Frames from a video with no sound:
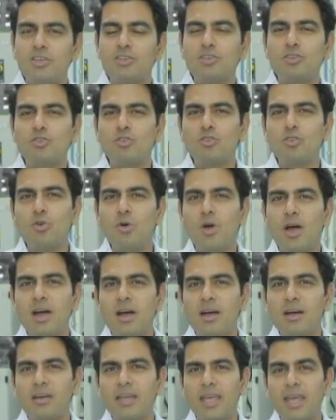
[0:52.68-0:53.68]

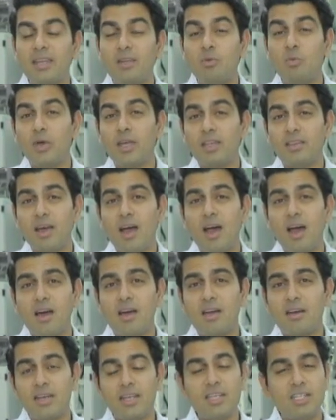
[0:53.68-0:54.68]
to get in with
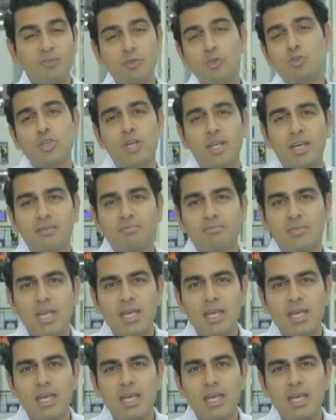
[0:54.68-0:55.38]
our interview today.